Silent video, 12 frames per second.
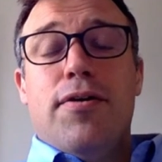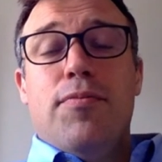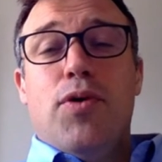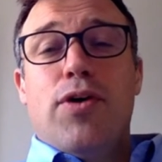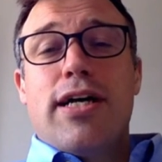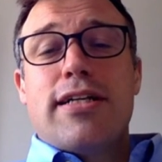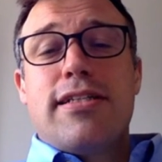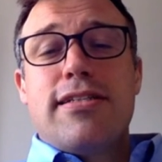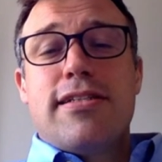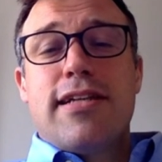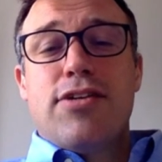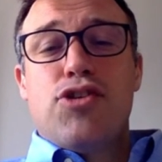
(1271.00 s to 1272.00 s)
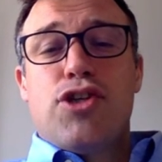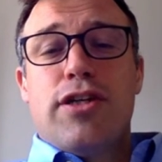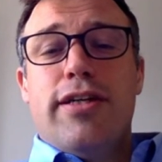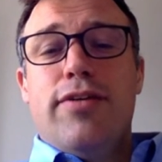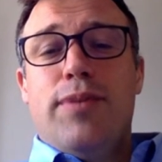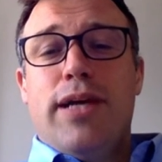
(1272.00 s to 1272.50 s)
More
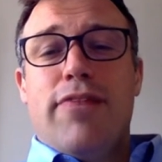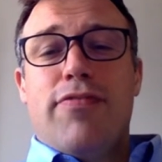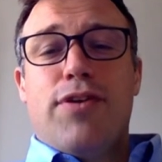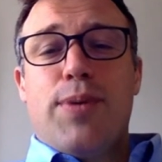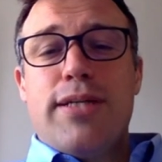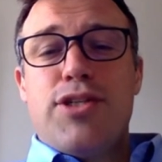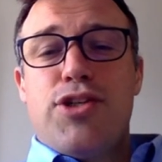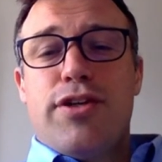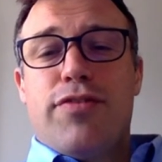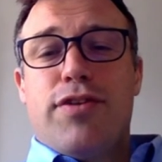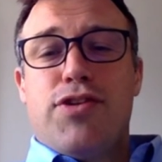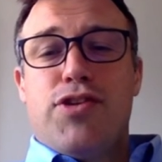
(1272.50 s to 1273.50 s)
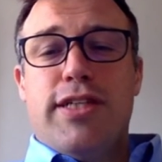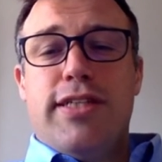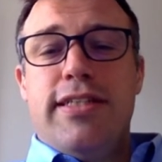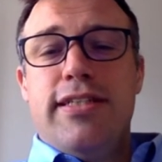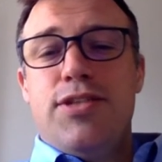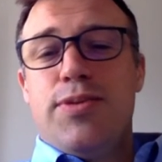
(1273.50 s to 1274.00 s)
existentially, we have the question of the
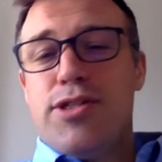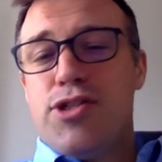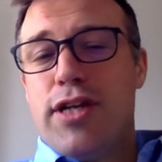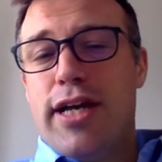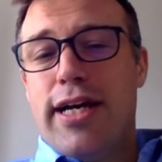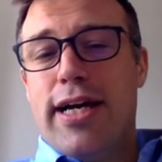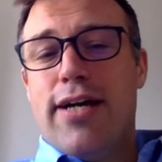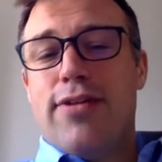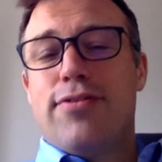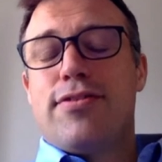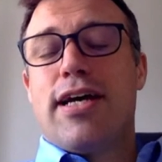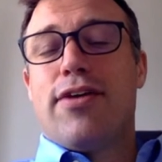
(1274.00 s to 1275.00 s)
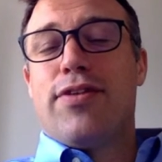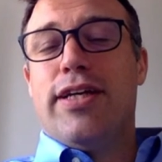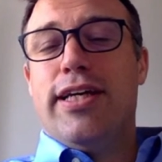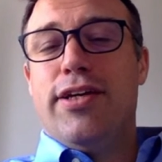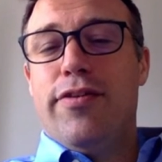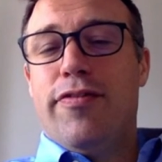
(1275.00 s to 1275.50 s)
treaties, which lay out how the
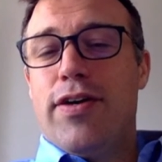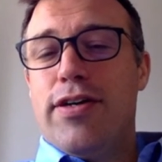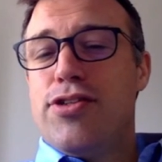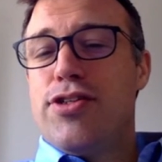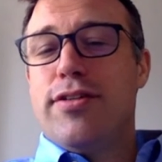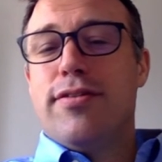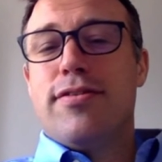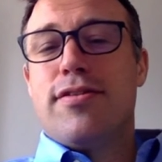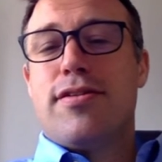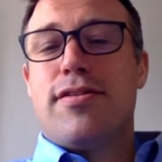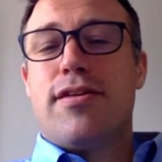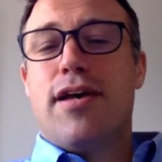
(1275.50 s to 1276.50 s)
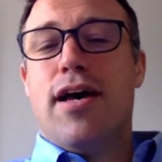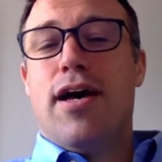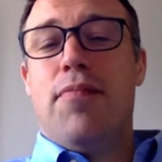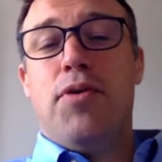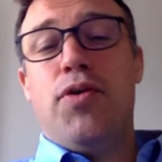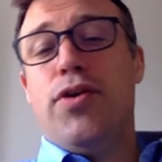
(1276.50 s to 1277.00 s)
EU functions.
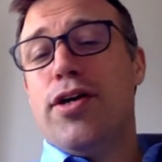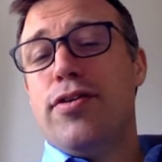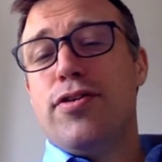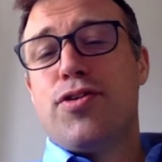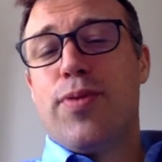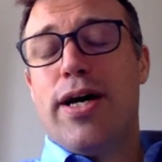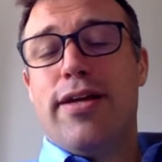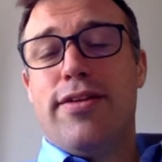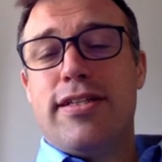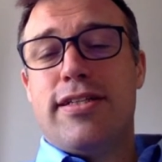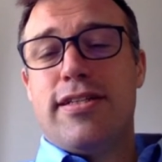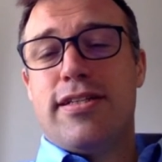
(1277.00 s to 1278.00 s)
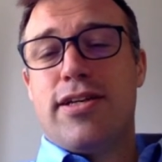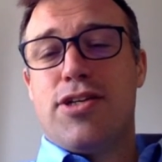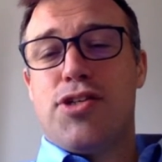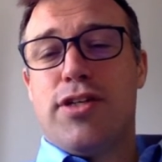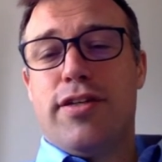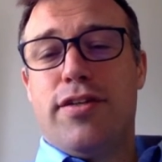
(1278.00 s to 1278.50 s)
Who knows where this
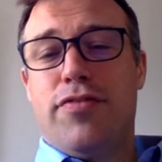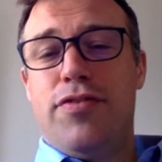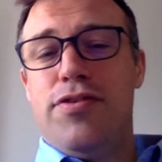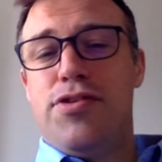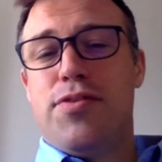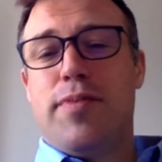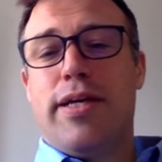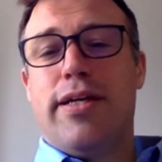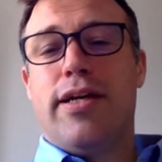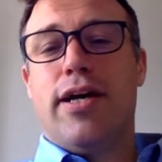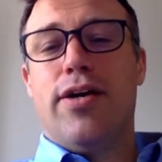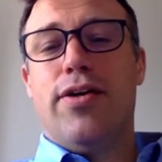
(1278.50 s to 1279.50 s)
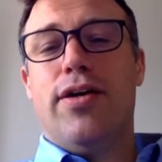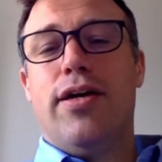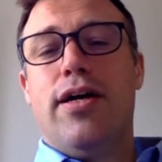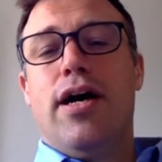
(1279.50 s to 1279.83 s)
discussion in the future may go?